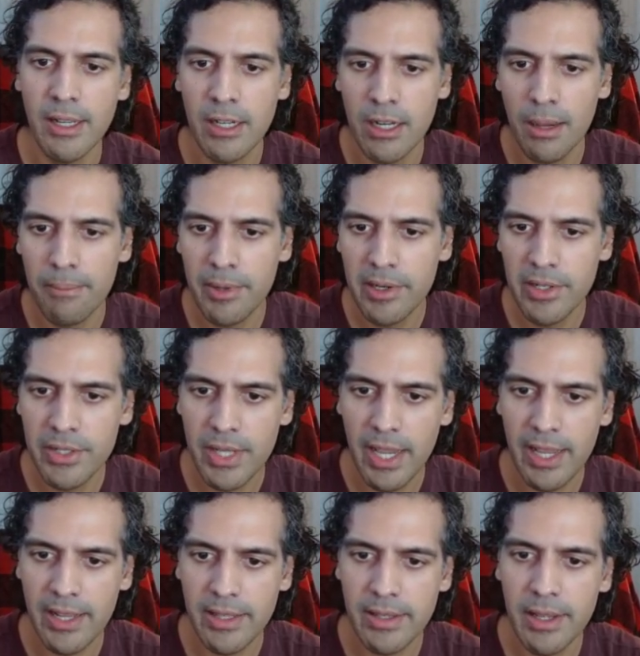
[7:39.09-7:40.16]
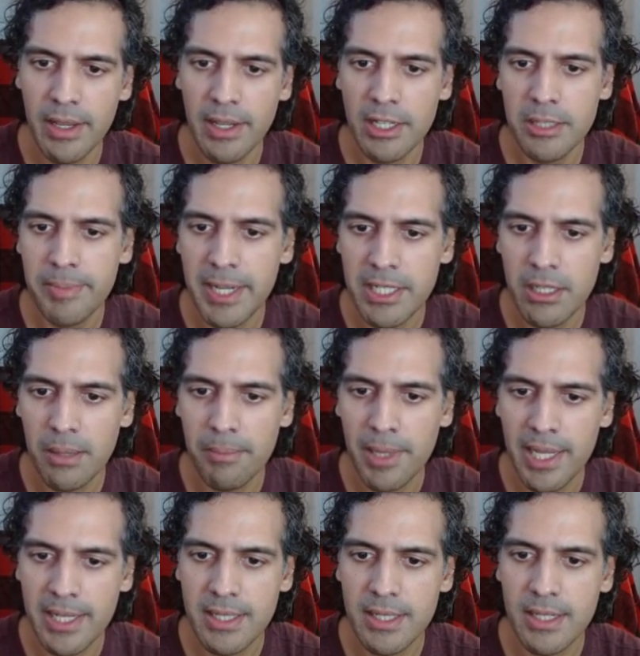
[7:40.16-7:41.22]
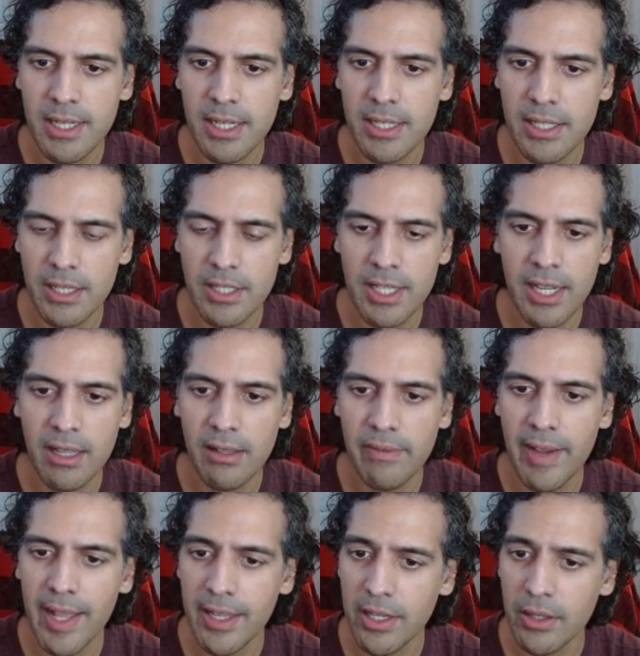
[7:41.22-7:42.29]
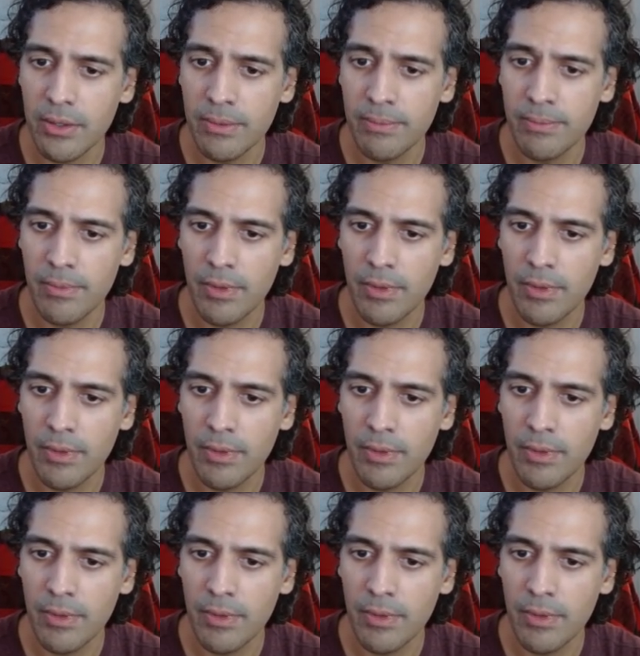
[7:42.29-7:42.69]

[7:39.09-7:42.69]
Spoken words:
numbers, and space complexity is a single value